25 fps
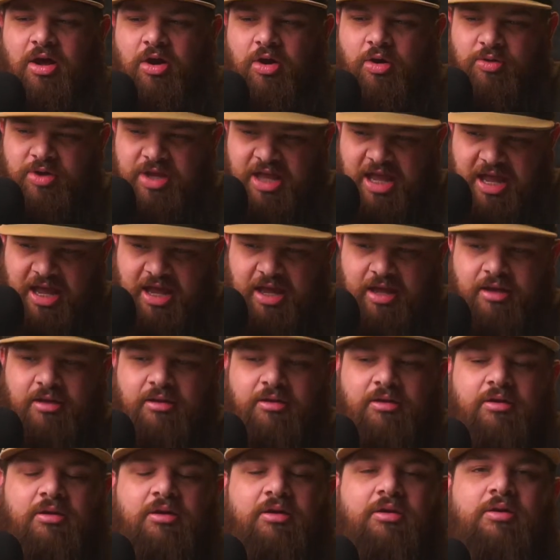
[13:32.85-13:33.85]
Okay,
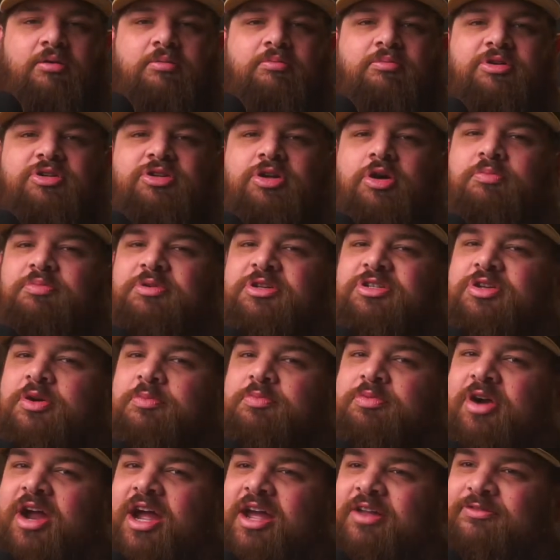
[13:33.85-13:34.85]
but don't be so
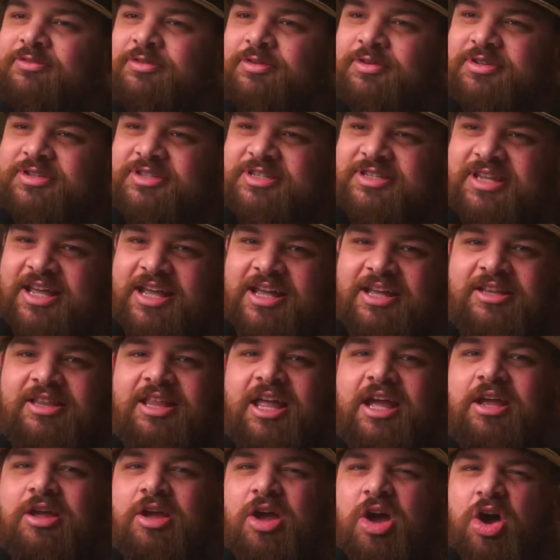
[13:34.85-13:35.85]
prideful in saying
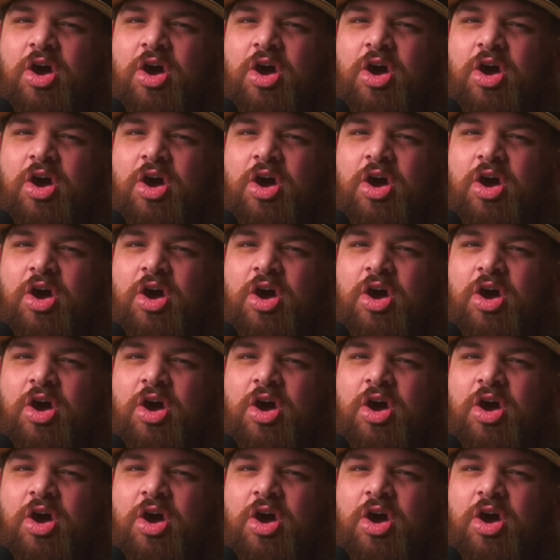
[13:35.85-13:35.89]
like,